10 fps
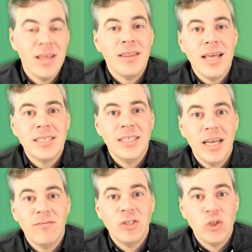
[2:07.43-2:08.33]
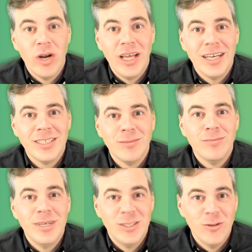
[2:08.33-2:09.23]
Thanks again for joining us
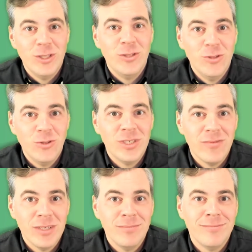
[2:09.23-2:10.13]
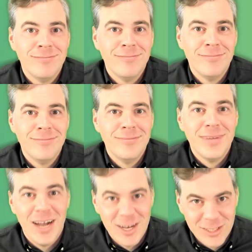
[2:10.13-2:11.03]
in SOCY 227.
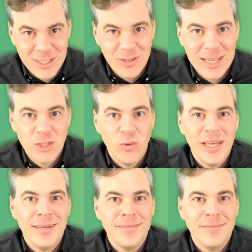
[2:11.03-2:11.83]
I'll see you next week.